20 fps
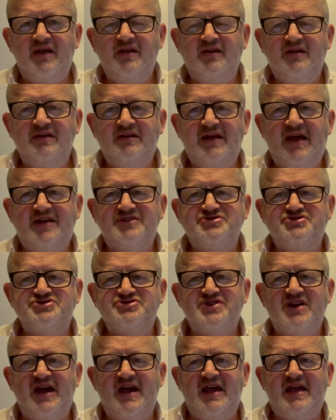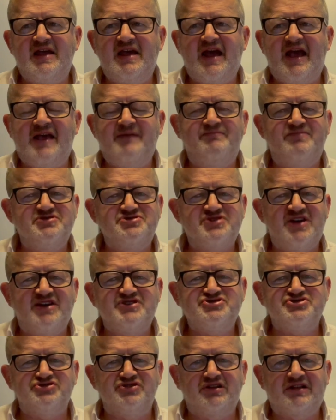let's say a
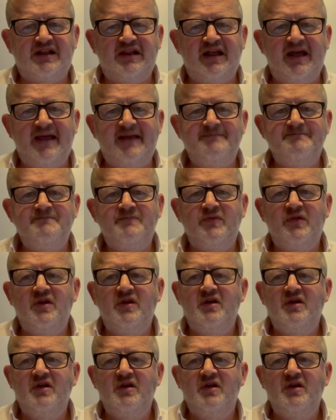possession claim,